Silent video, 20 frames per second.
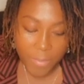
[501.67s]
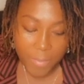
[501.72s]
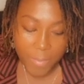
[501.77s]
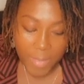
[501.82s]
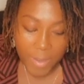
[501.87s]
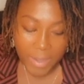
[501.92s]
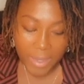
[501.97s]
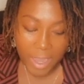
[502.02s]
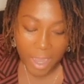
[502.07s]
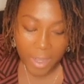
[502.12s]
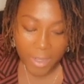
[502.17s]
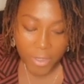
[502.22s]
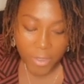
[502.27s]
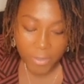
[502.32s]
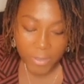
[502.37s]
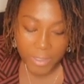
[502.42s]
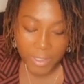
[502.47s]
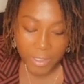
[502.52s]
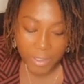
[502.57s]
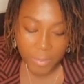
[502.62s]
gotten your
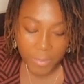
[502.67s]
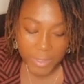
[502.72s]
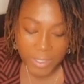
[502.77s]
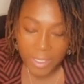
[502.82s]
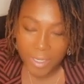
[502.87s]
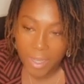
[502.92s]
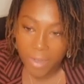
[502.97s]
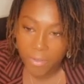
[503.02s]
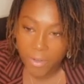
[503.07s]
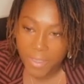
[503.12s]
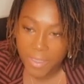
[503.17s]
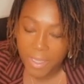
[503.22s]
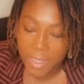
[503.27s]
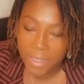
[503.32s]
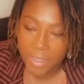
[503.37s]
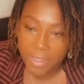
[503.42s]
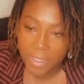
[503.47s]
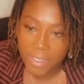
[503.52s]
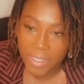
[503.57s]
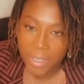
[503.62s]
syllabus and everything?
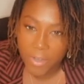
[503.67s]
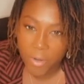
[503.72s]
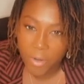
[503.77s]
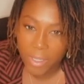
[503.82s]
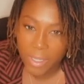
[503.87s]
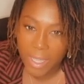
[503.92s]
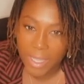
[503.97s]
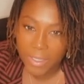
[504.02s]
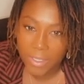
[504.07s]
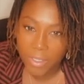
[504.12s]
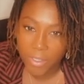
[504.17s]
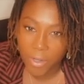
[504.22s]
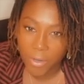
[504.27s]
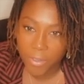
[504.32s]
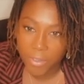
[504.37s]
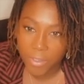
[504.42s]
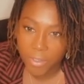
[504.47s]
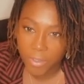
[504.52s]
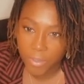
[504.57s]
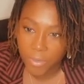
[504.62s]
Because I know class
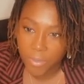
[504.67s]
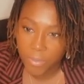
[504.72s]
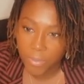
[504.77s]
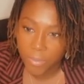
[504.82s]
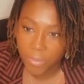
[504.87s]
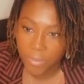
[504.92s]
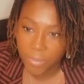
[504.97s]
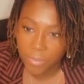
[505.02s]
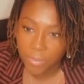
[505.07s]
starts soon.